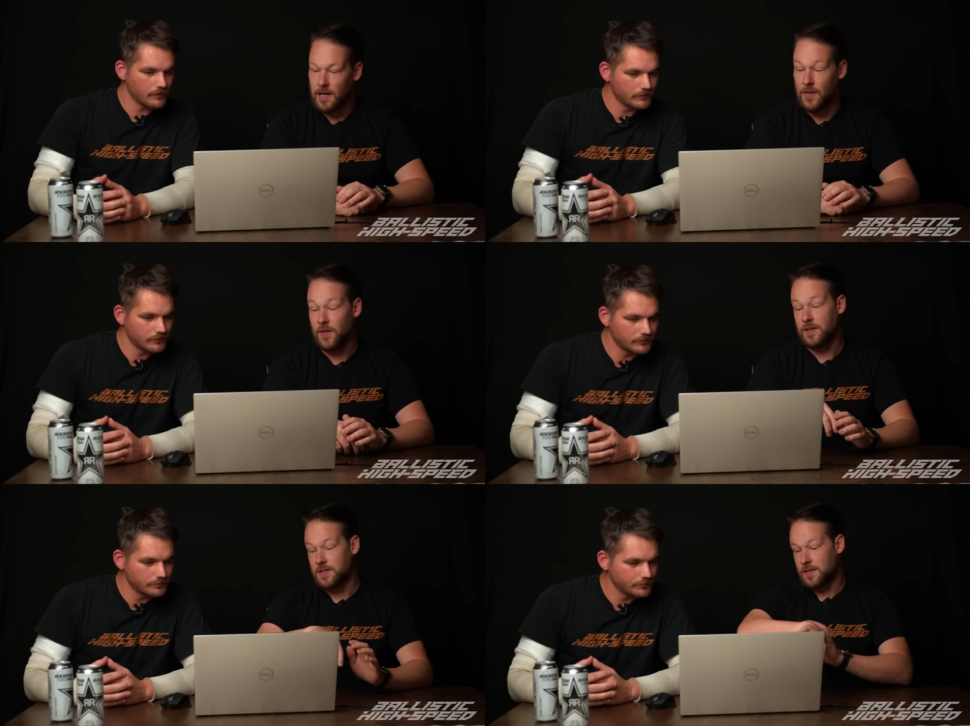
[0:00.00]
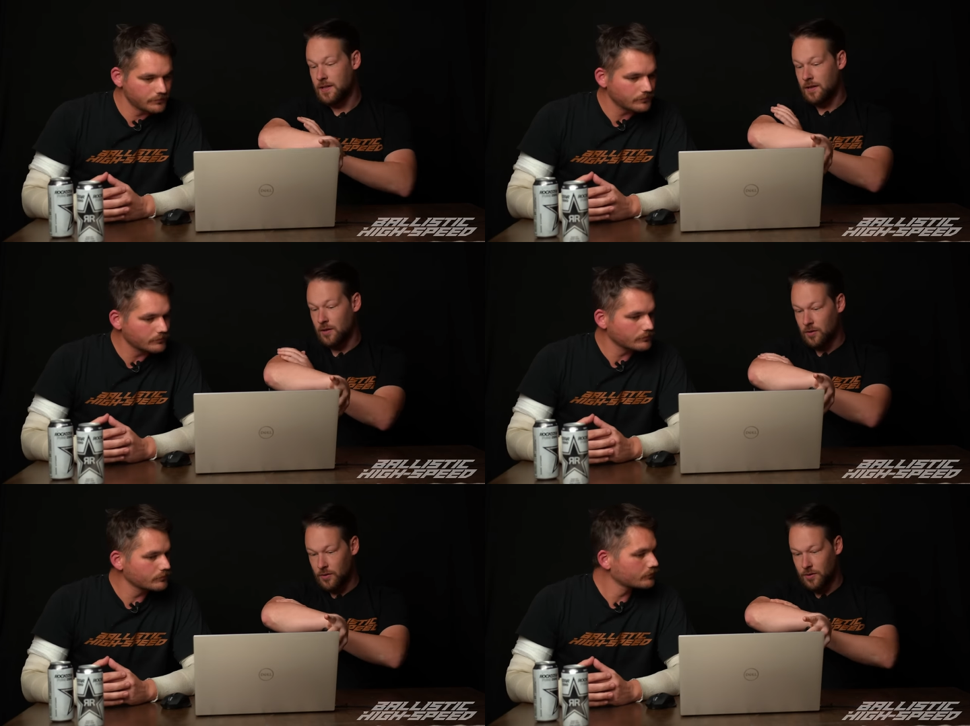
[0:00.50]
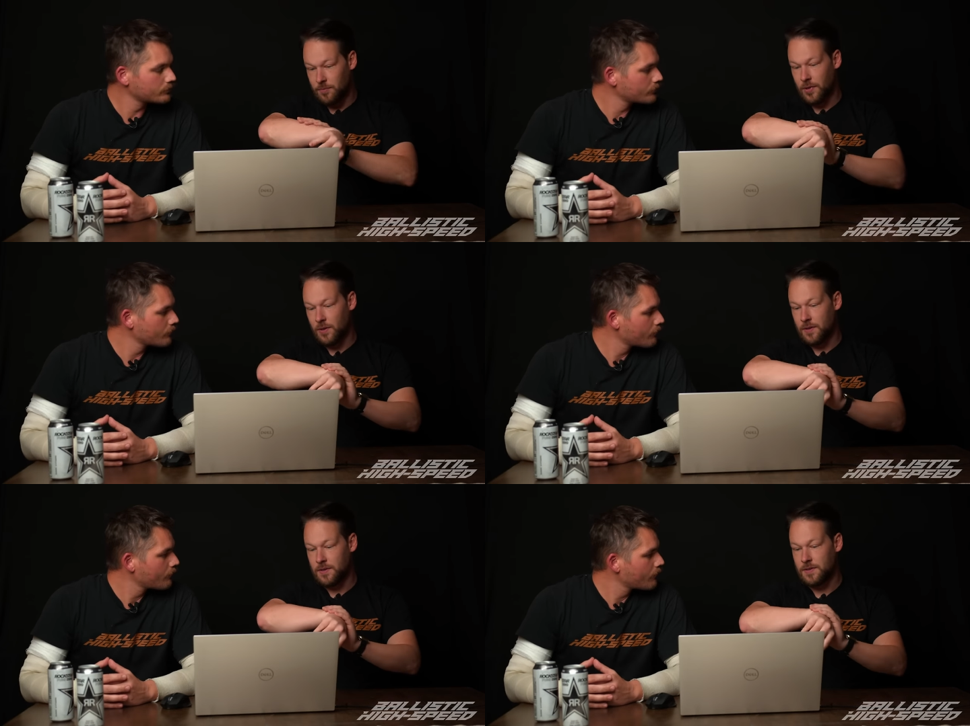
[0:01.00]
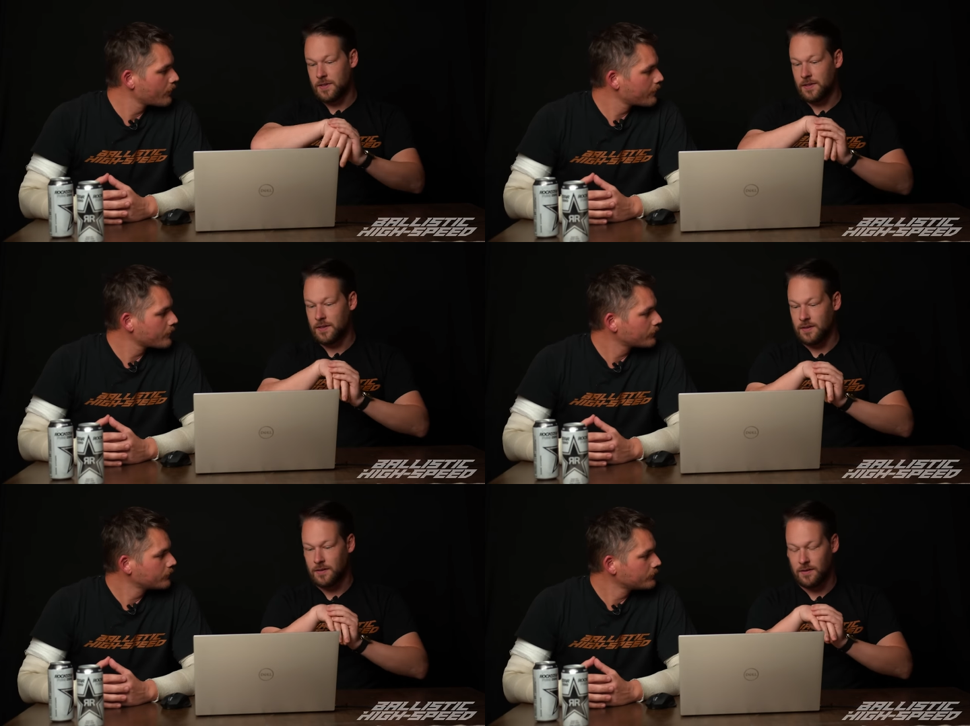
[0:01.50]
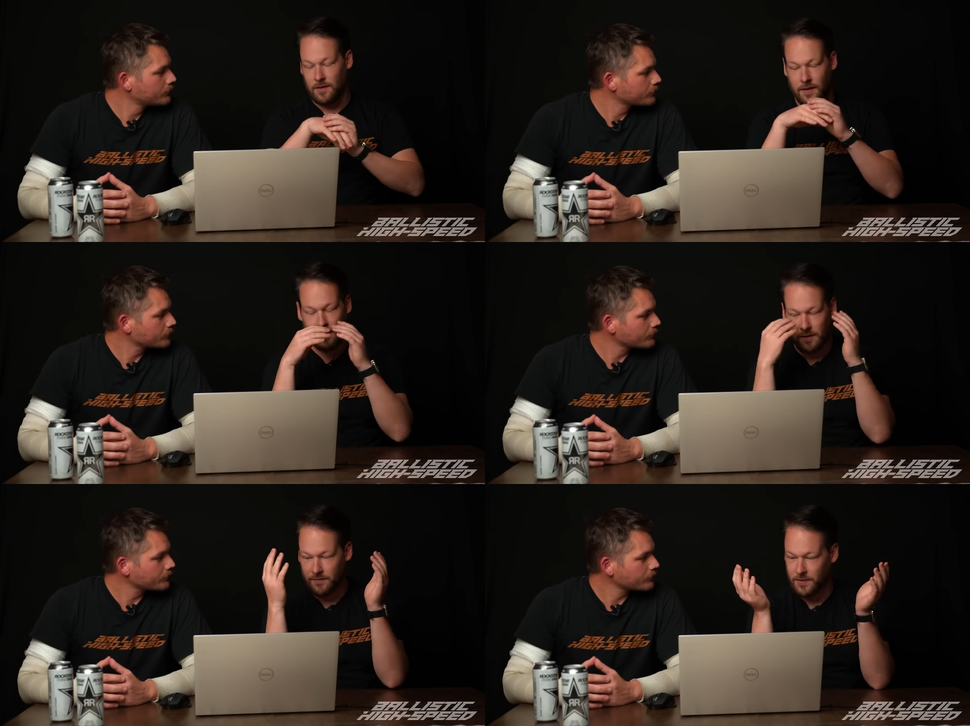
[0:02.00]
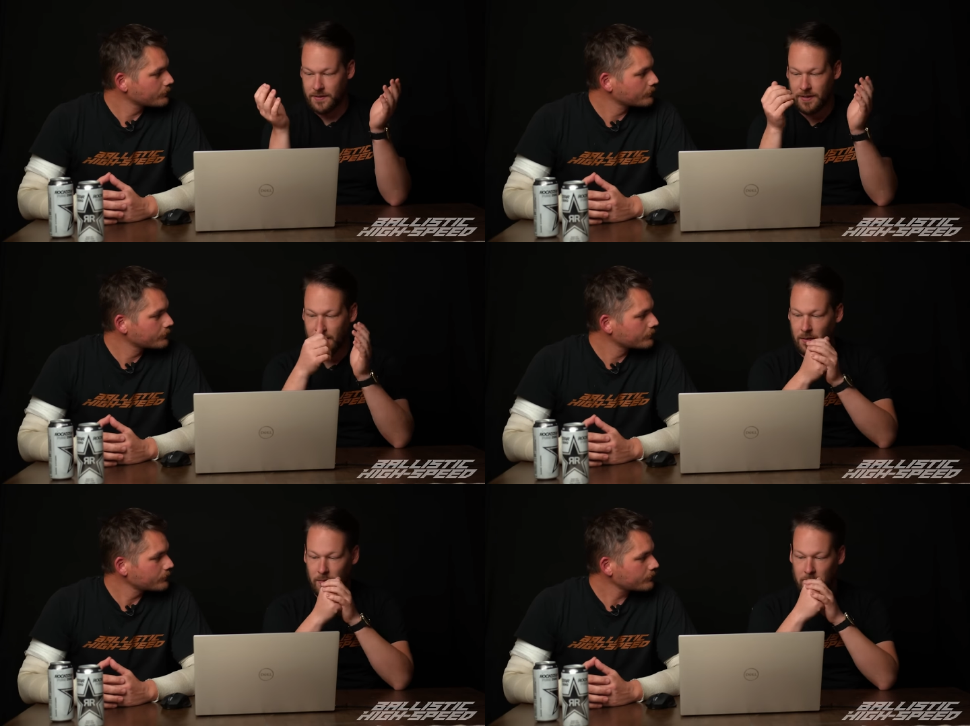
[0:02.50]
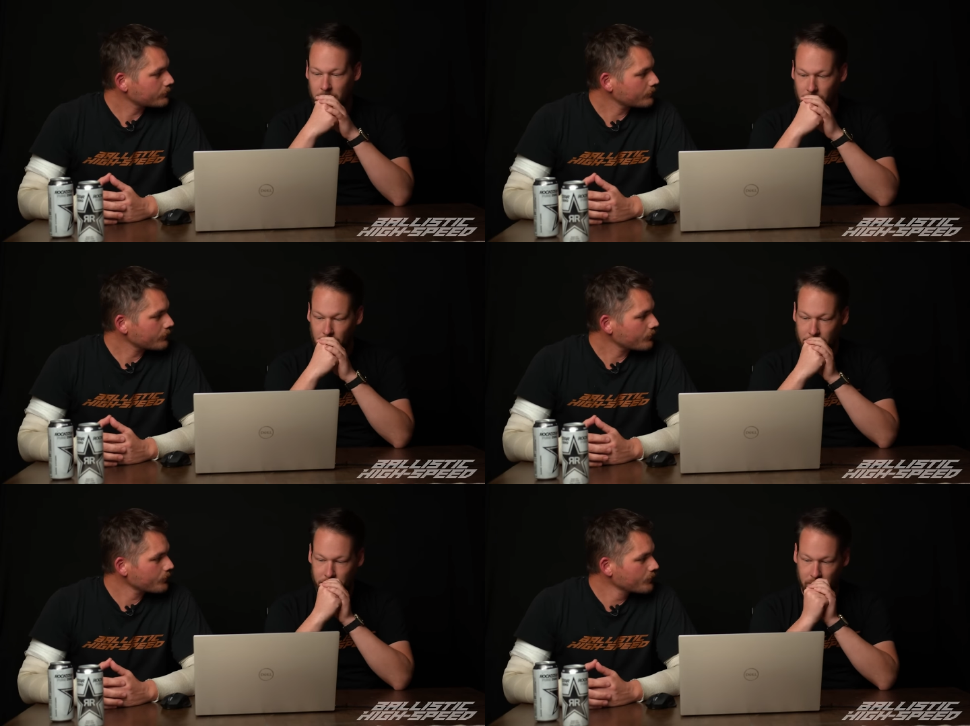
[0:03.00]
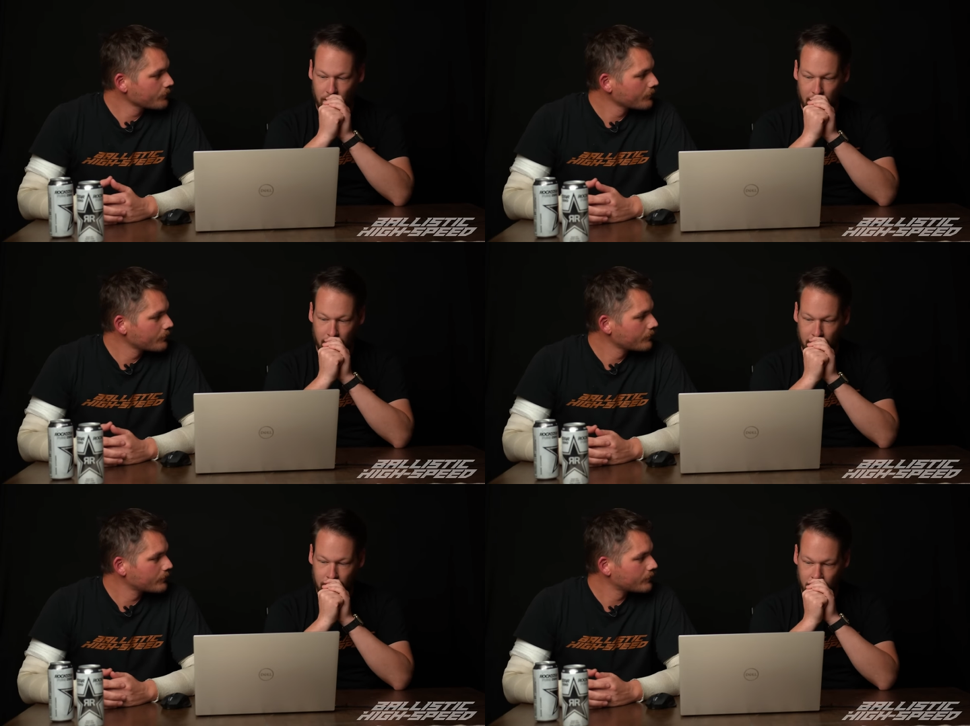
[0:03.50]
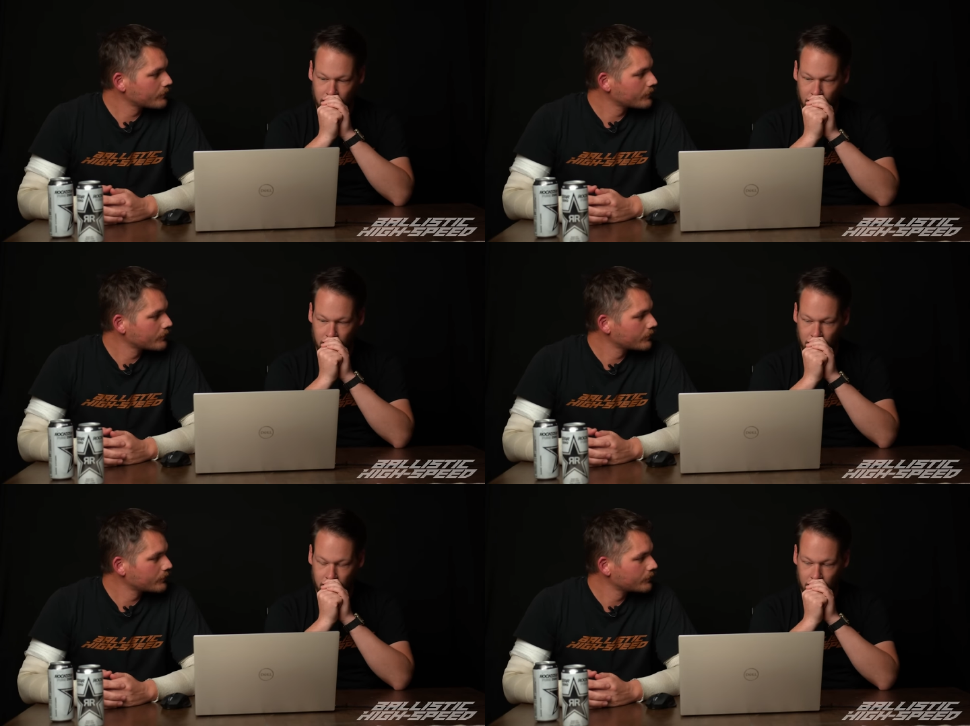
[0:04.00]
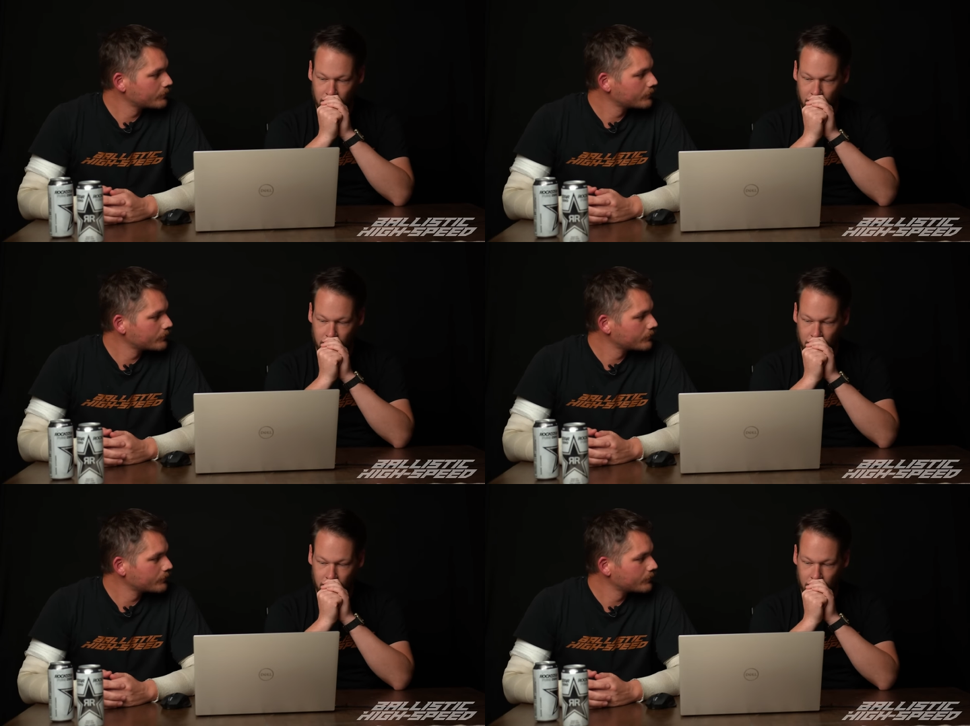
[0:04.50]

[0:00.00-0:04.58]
Speaker 1: and then seeing all the burns and thinking for a second maybe you lost your hand and